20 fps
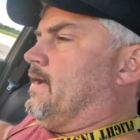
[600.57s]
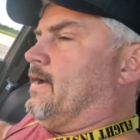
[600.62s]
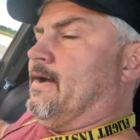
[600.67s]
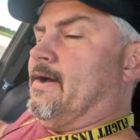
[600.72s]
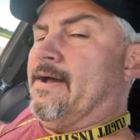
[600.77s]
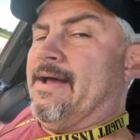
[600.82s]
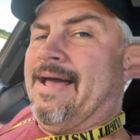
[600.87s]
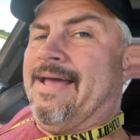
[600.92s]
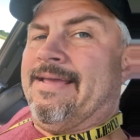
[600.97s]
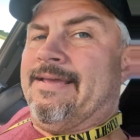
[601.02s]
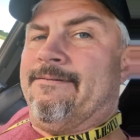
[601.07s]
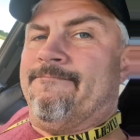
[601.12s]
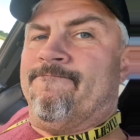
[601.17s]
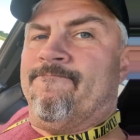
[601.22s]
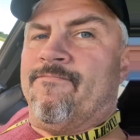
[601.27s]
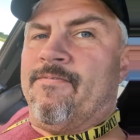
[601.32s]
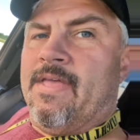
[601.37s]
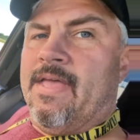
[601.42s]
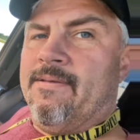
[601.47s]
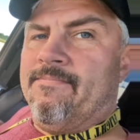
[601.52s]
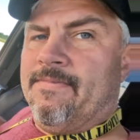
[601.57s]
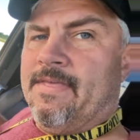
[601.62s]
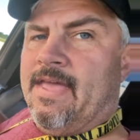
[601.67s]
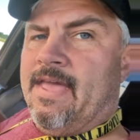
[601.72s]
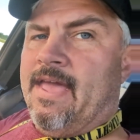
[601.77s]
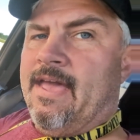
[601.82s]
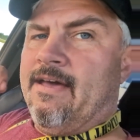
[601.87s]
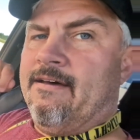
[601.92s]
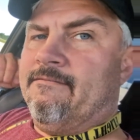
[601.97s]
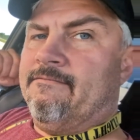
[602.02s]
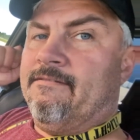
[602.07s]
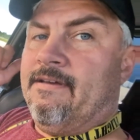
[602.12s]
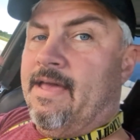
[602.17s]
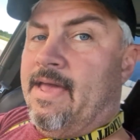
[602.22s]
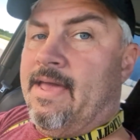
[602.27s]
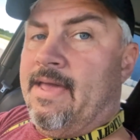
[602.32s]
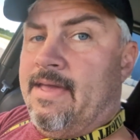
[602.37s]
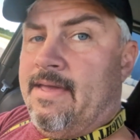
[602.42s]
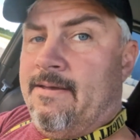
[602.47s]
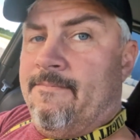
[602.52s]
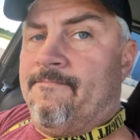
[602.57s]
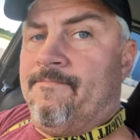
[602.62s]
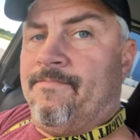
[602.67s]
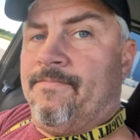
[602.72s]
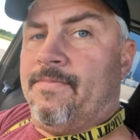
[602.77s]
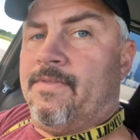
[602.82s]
I have a